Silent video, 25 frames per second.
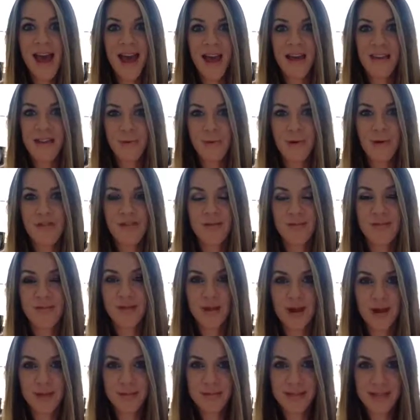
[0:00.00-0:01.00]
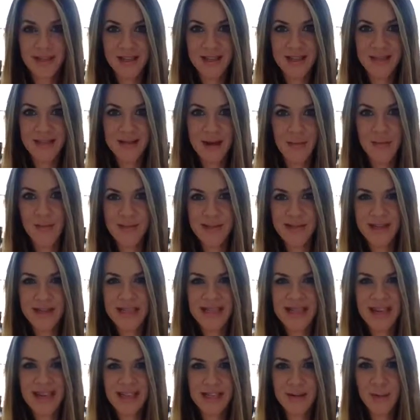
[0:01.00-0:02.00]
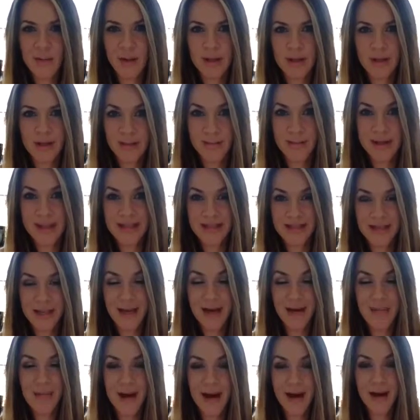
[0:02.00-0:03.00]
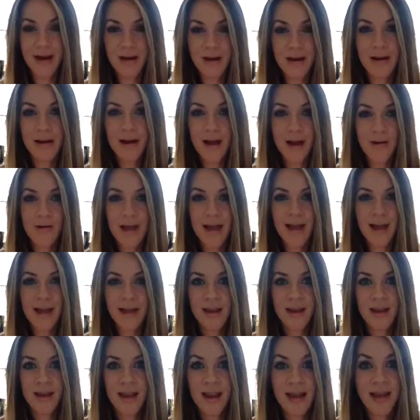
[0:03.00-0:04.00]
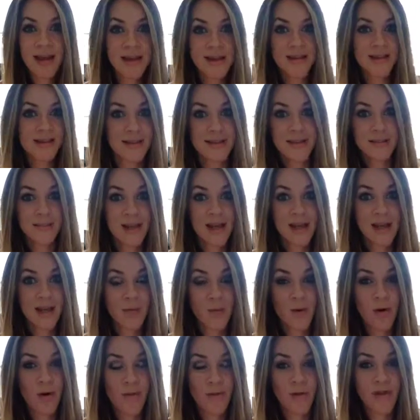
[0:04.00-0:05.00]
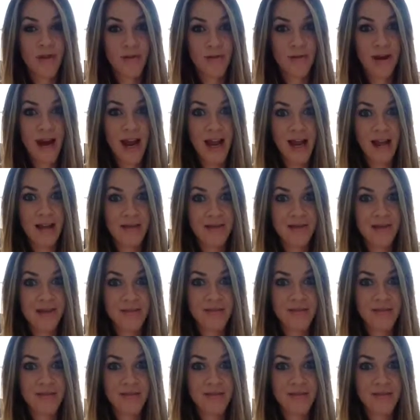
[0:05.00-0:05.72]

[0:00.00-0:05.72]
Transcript: and then one of them trips and he stumbles and it takes him a little bit to get back going. Doesn't mean he won't win the race.